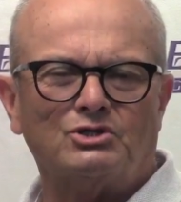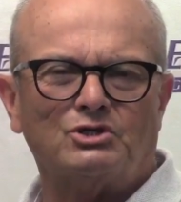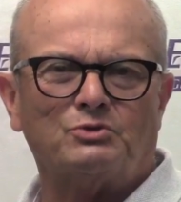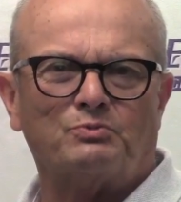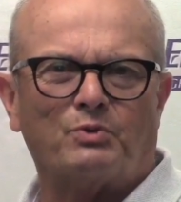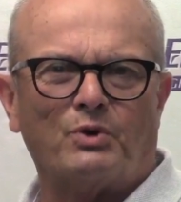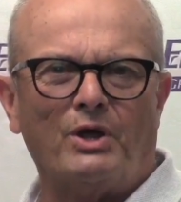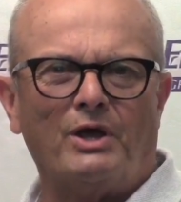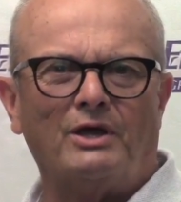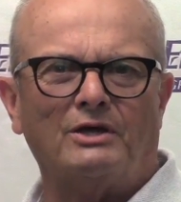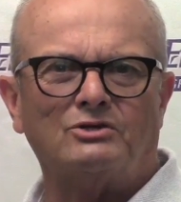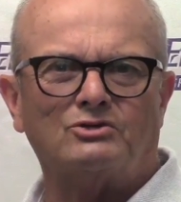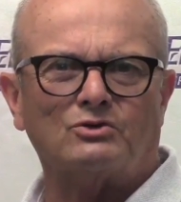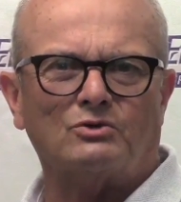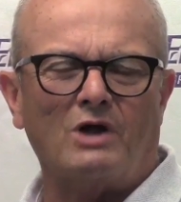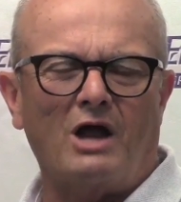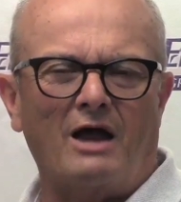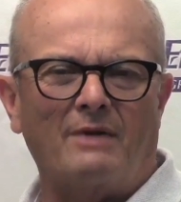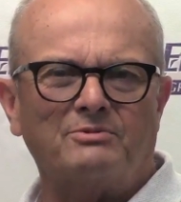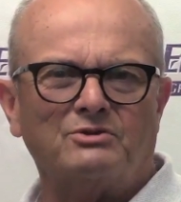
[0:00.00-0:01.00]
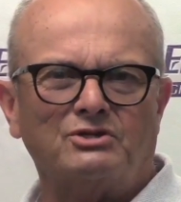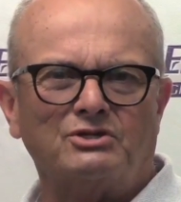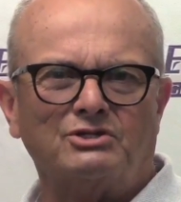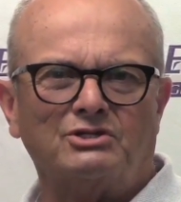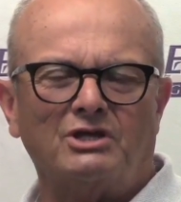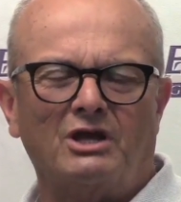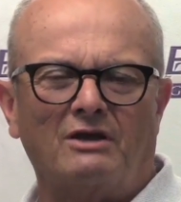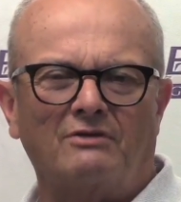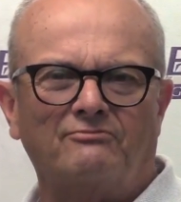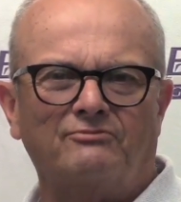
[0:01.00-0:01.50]
spreads, or
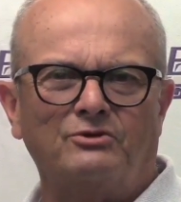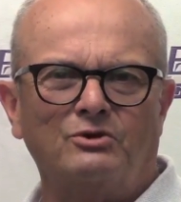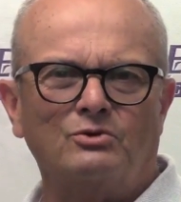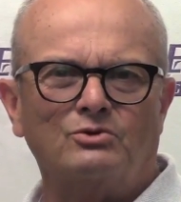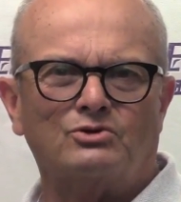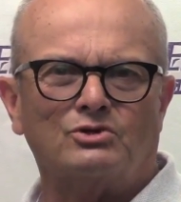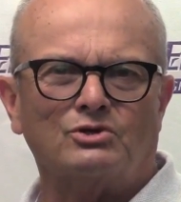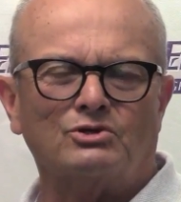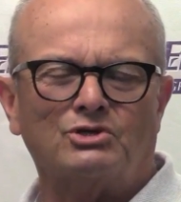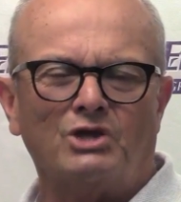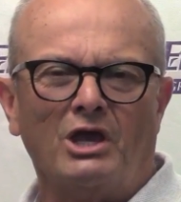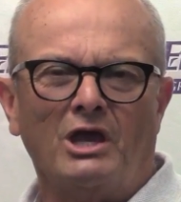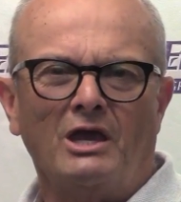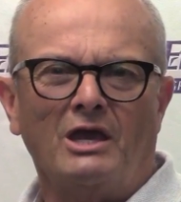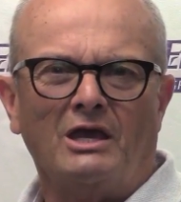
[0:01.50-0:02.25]
options on futures,